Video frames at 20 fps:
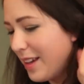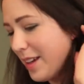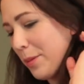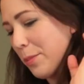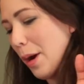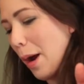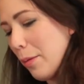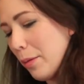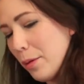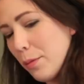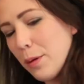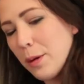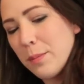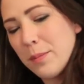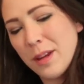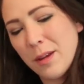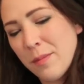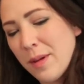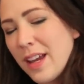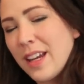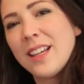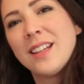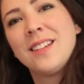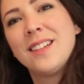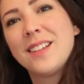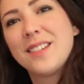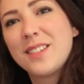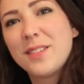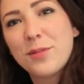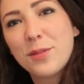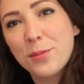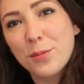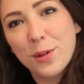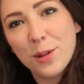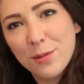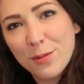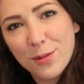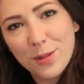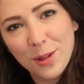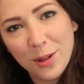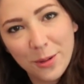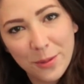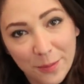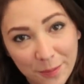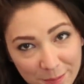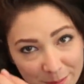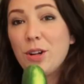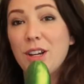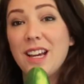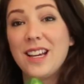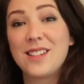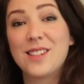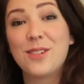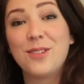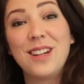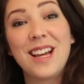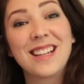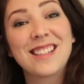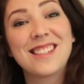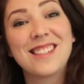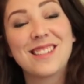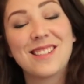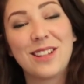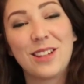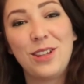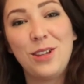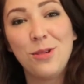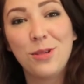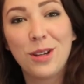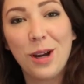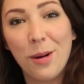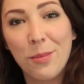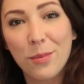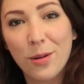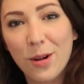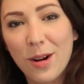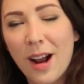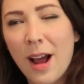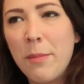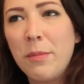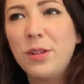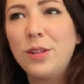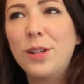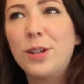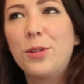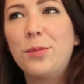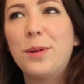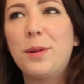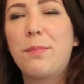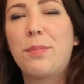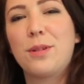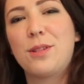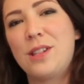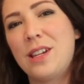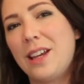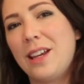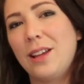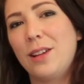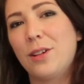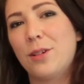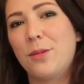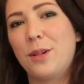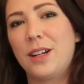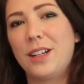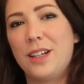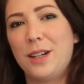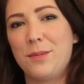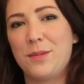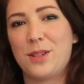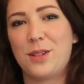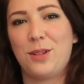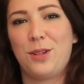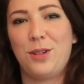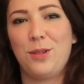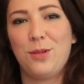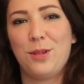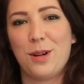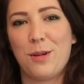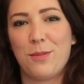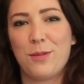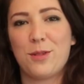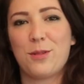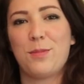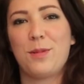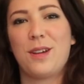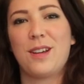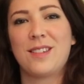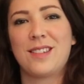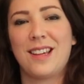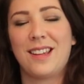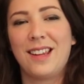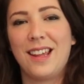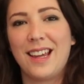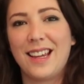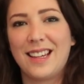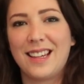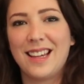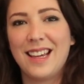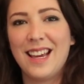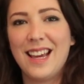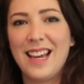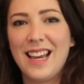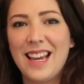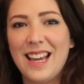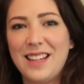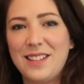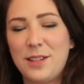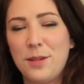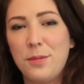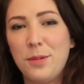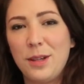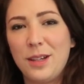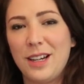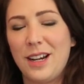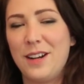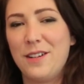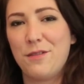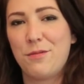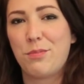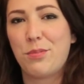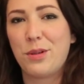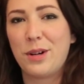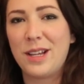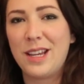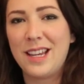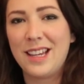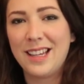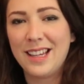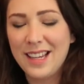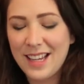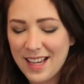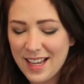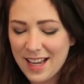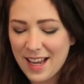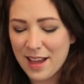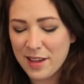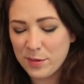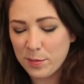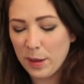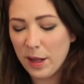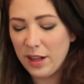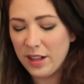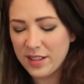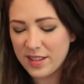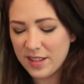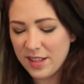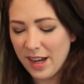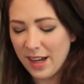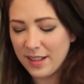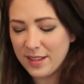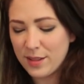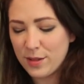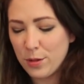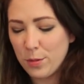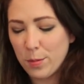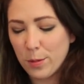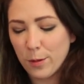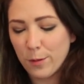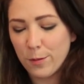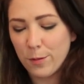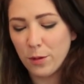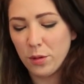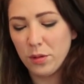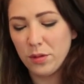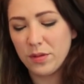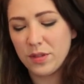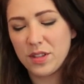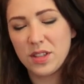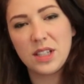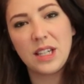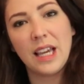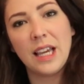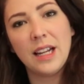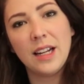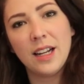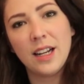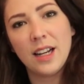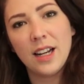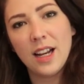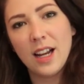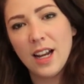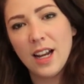Probably wouldn't be making this if it weren't for you. Okay, so next is the cucumber. I'm a little bit particular when it comes to cucumbers because I like it to be kind of pretty as well as not super full of skin.